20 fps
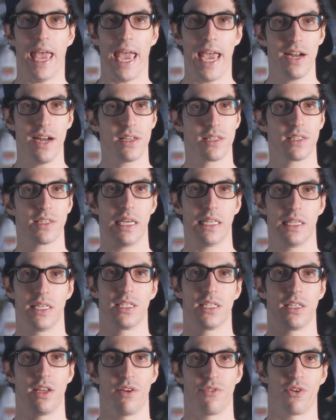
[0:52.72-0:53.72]
and is slightly
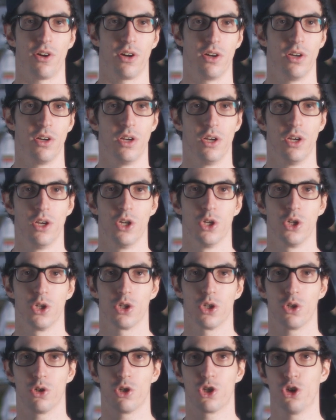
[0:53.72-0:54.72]
stiffer,
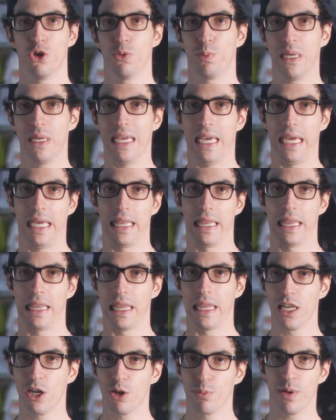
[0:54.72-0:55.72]
so there should be a
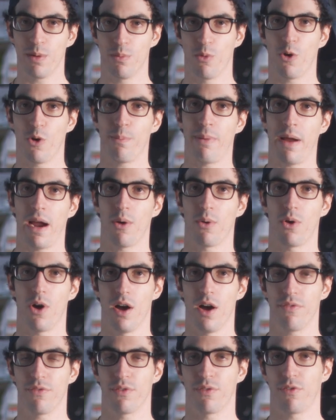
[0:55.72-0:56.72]
little bit more power
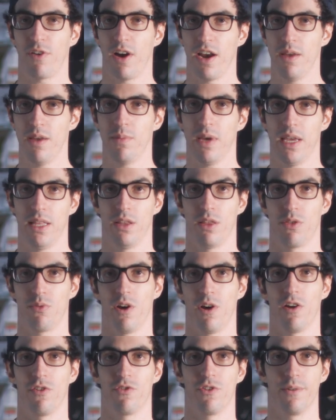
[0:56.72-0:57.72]
off the frame in the
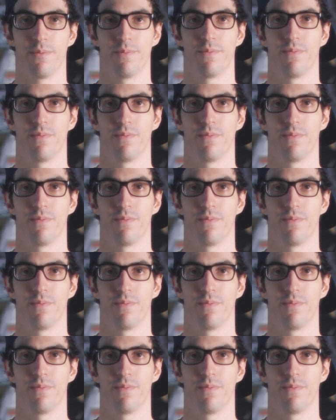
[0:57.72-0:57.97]
300.